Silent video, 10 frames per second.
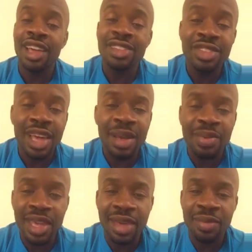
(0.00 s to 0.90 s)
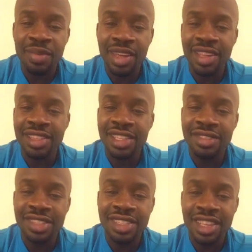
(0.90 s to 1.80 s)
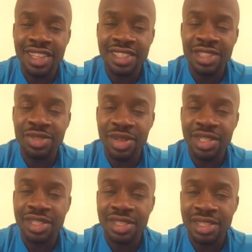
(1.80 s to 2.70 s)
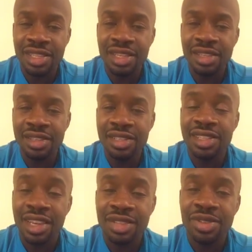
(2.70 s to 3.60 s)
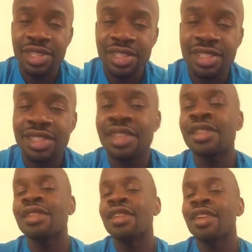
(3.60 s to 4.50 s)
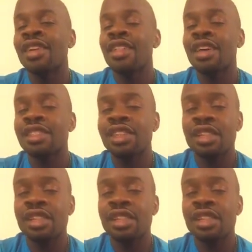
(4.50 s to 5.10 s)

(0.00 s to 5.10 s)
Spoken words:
enter the app game and achieve success in 2016. Today in 2016, that's